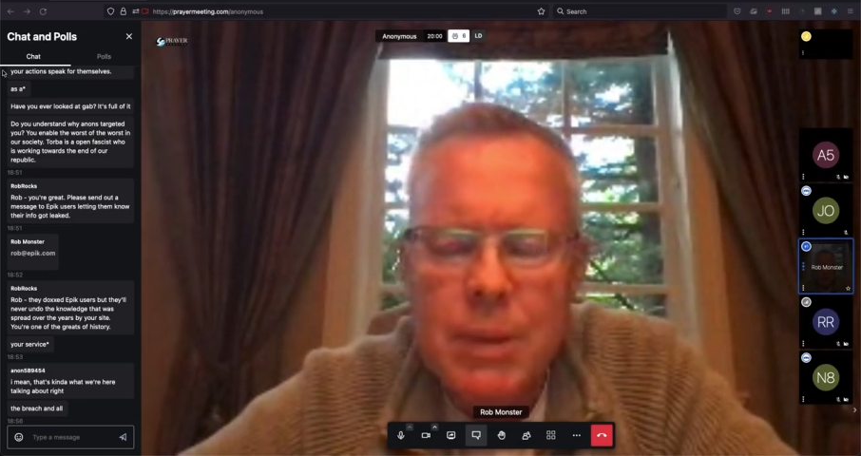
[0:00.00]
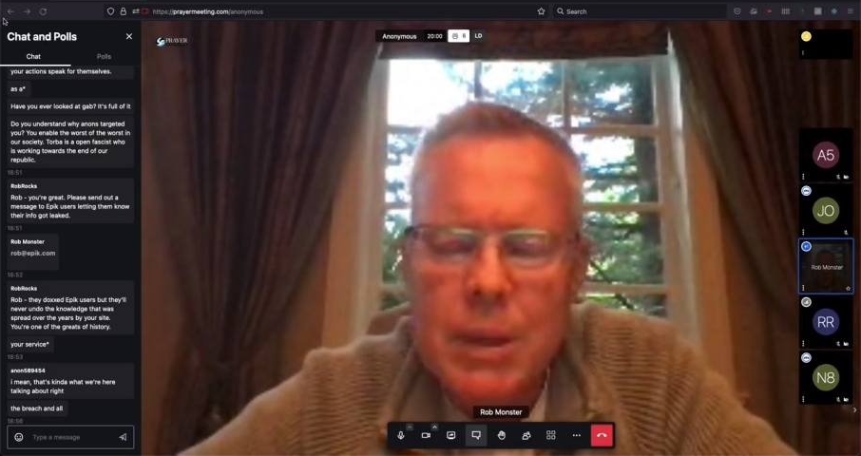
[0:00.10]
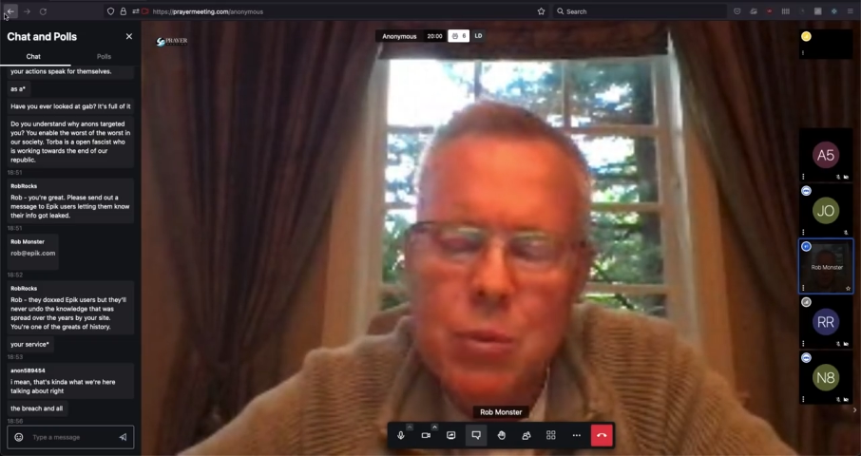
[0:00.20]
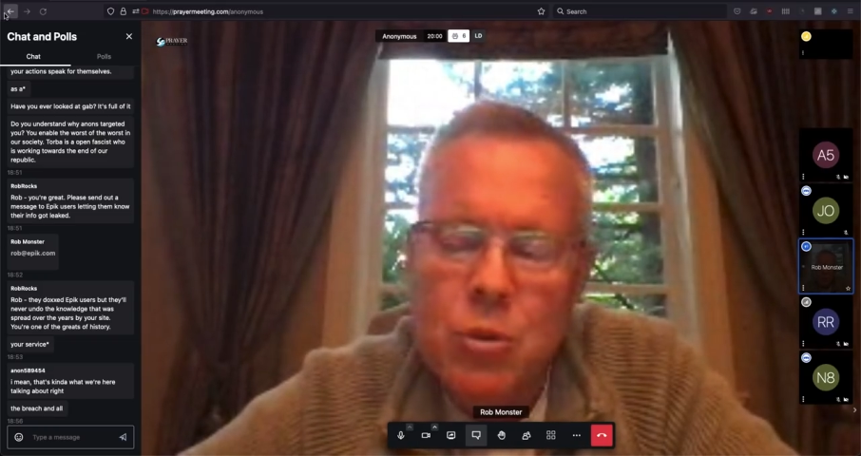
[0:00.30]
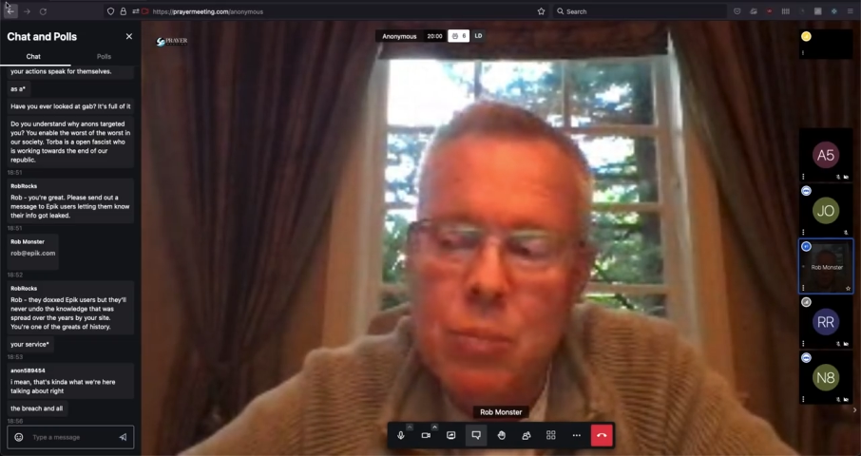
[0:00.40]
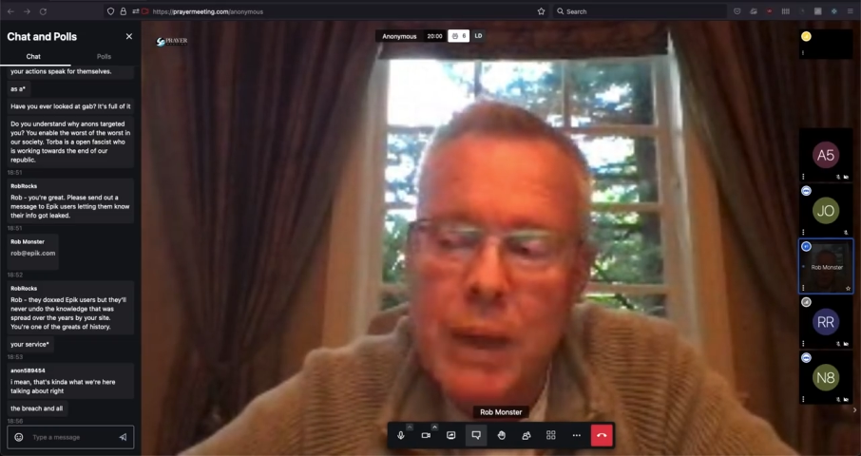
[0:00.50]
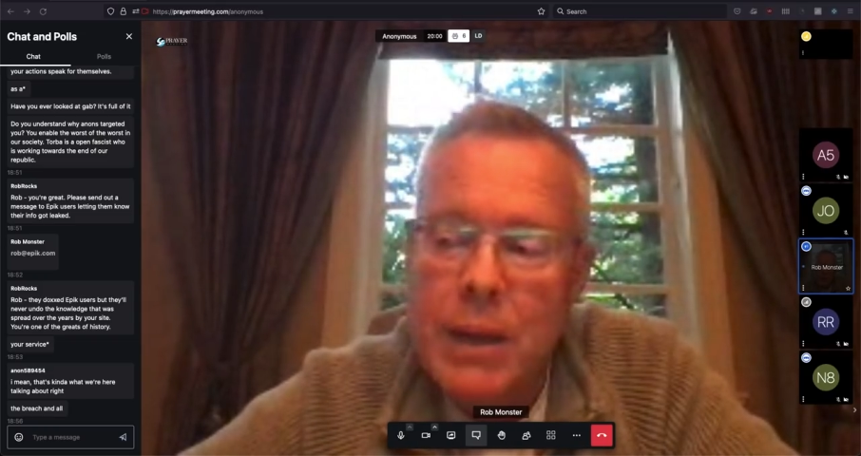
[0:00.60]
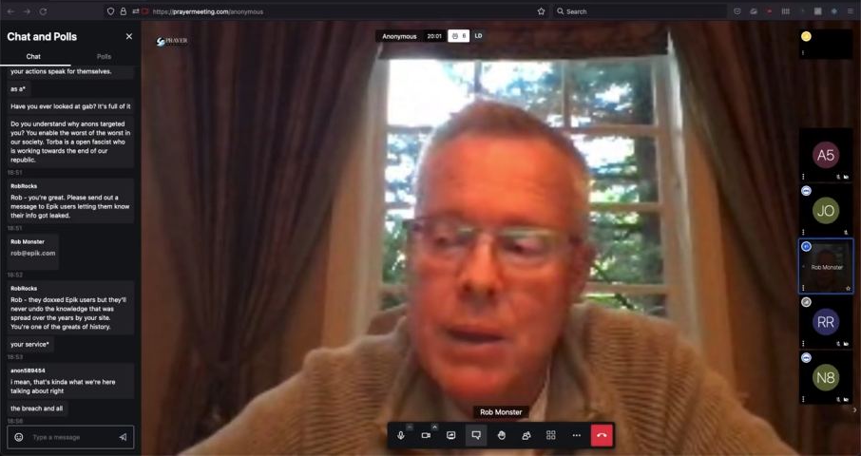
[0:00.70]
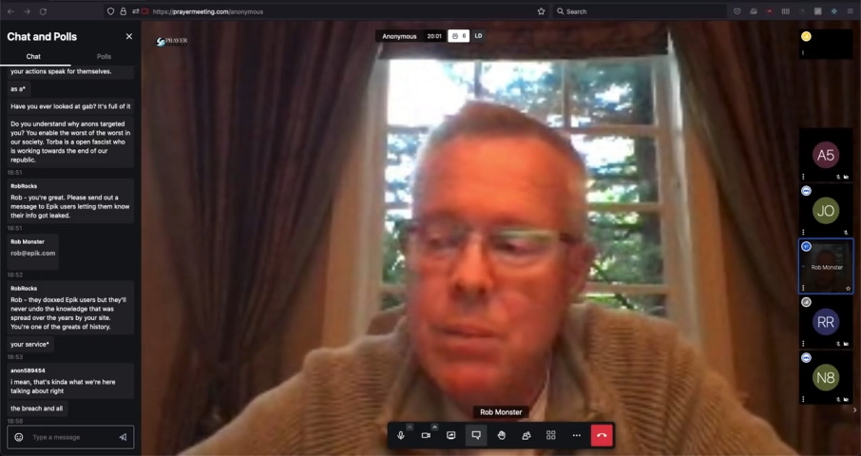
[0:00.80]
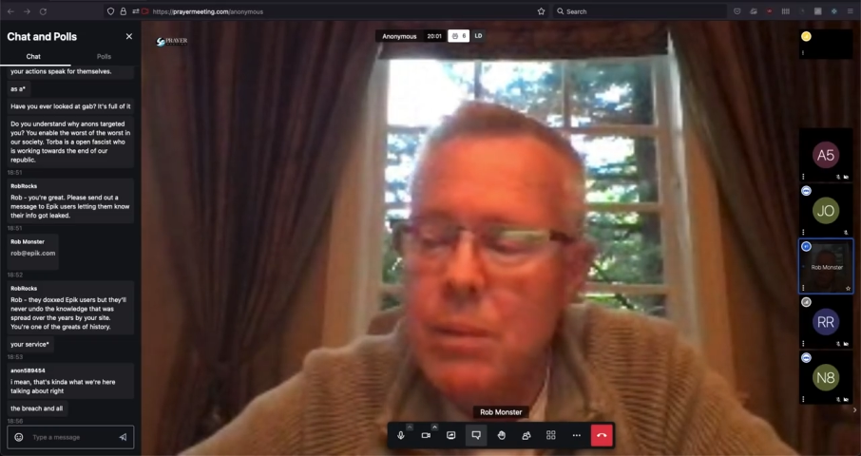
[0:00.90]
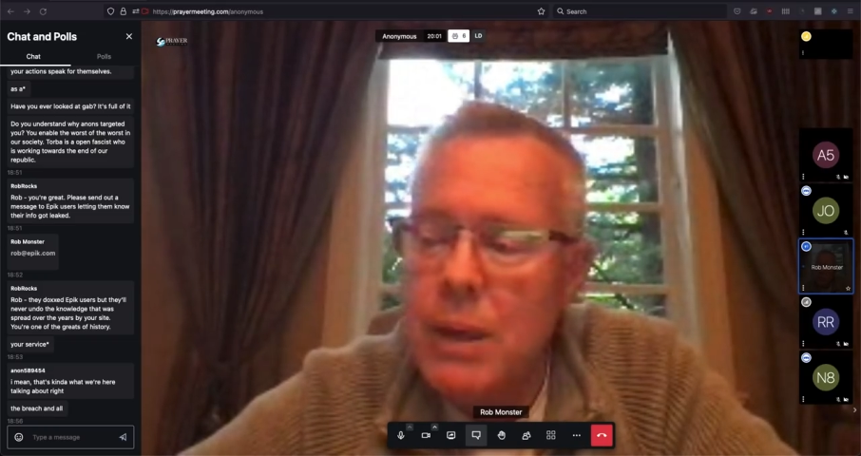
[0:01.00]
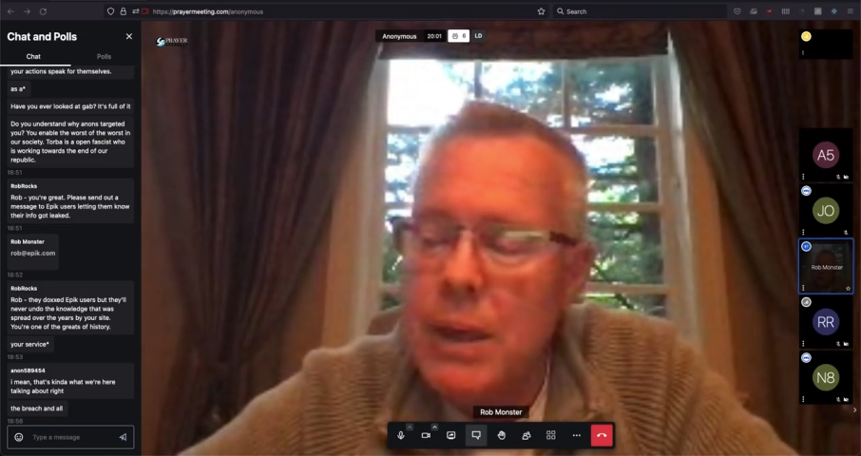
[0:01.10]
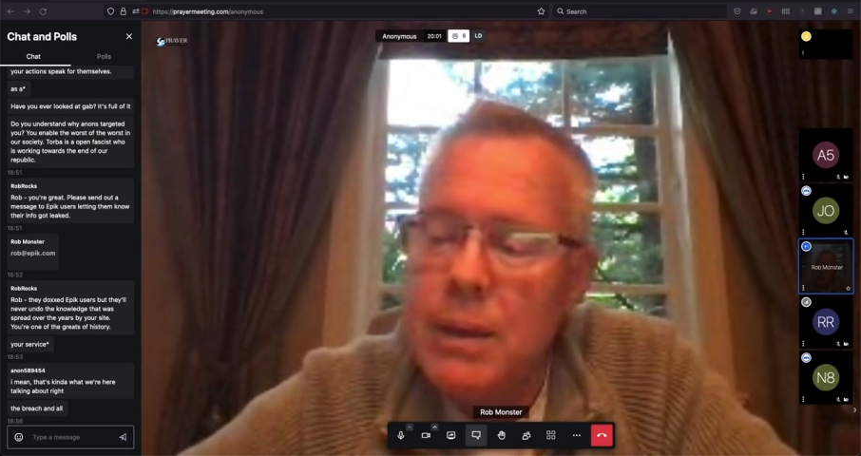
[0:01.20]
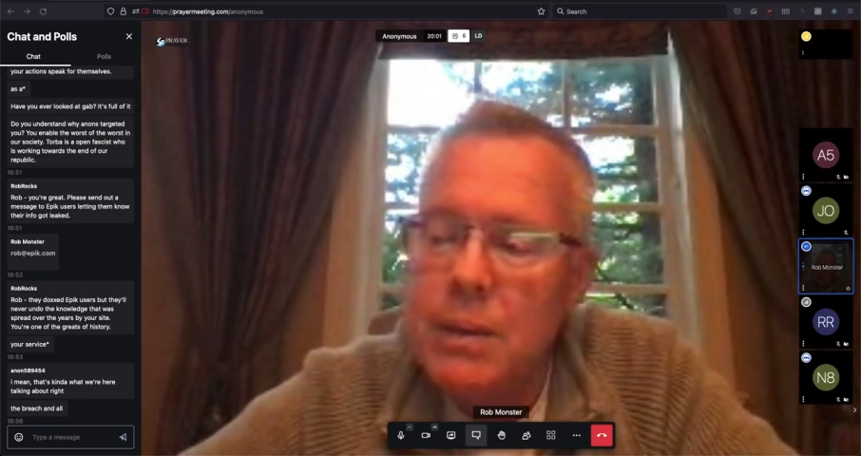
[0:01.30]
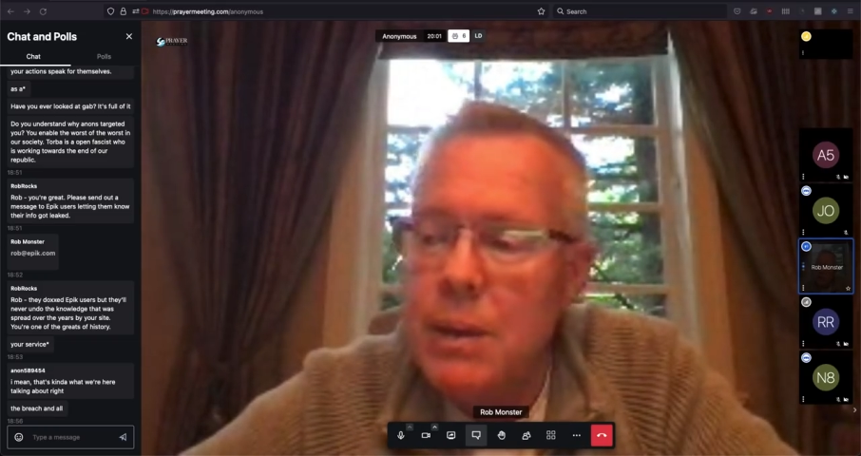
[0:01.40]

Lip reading: it was a backup, and